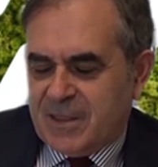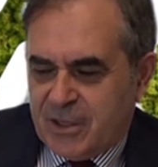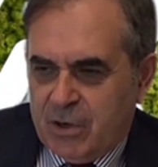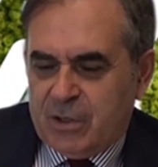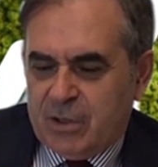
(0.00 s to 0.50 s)

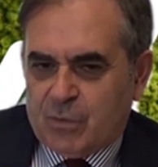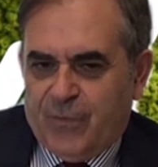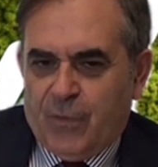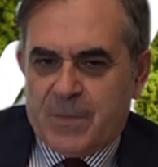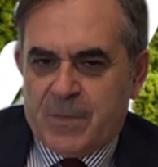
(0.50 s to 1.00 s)
30 to
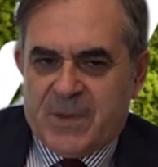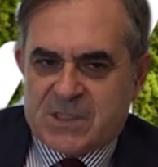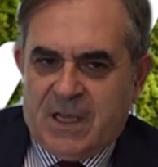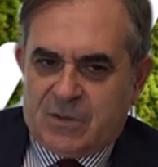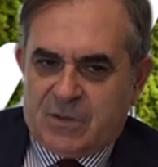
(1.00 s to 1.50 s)
40
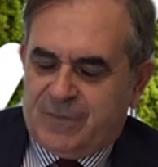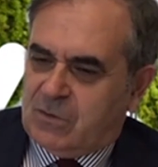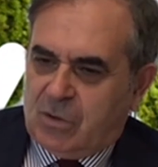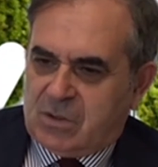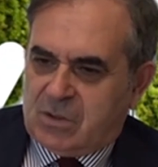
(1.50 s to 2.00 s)
percent of the
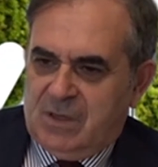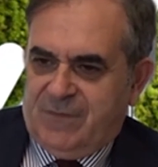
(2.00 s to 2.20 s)
total